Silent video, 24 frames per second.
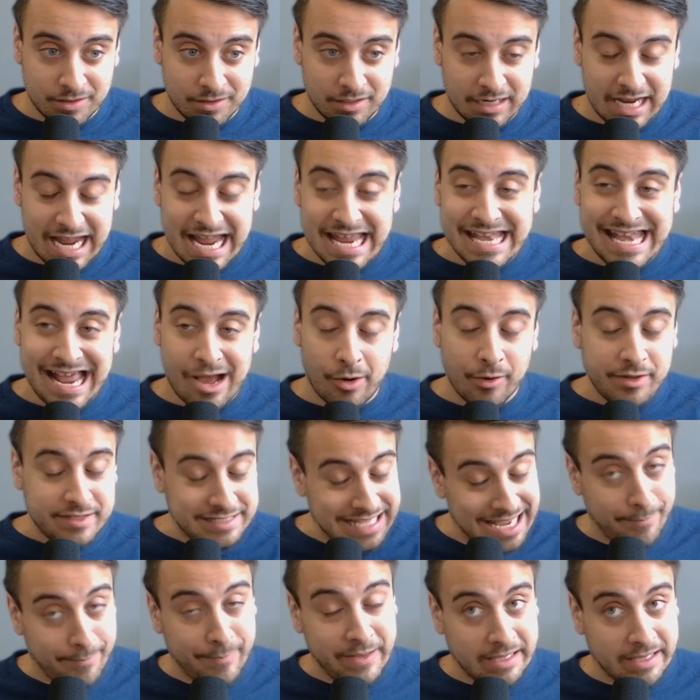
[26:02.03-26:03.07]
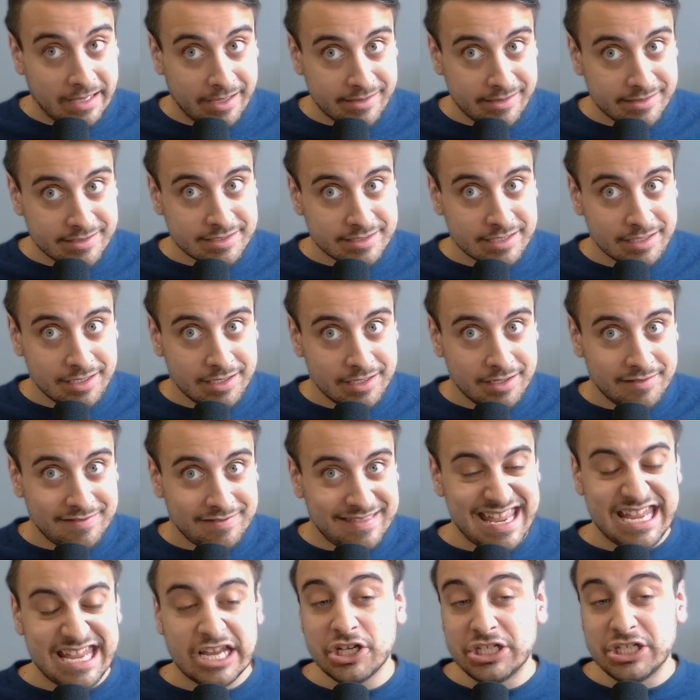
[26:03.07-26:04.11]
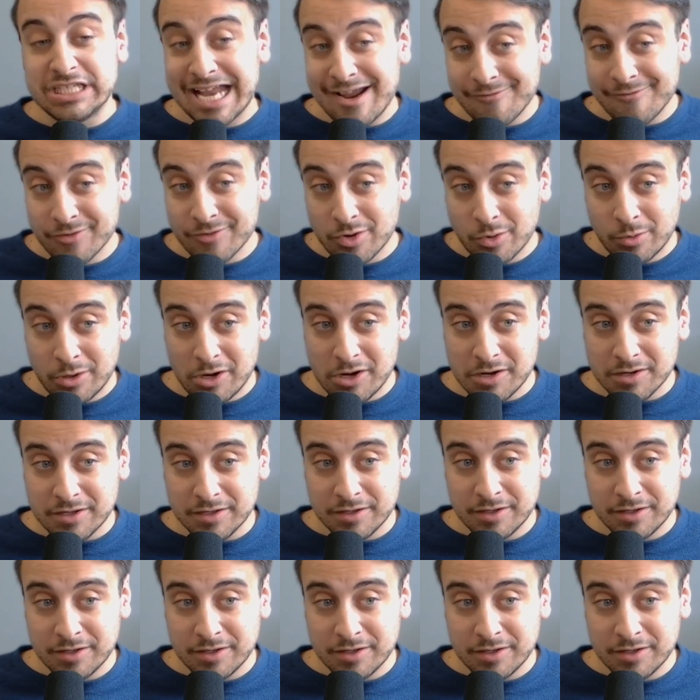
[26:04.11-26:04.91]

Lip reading: And now is that because they could never work?